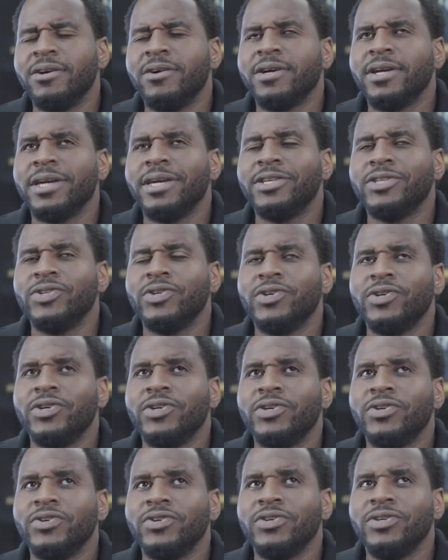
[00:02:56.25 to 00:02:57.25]
okay,
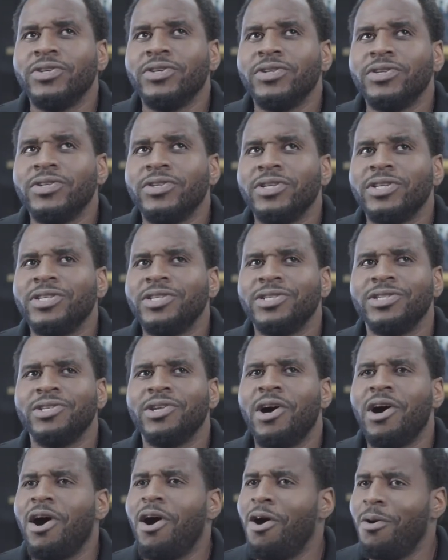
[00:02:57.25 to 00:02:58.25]
so this is
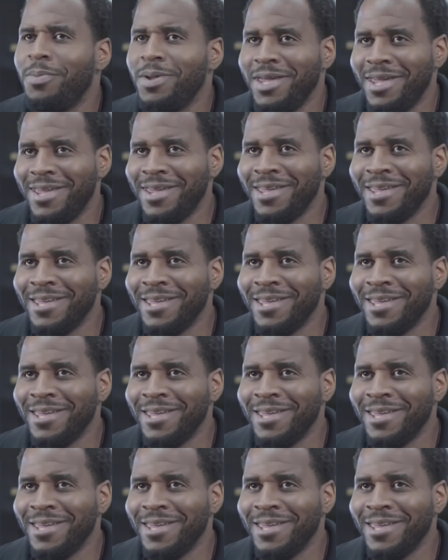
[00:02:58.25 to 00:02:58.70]
not a hobby.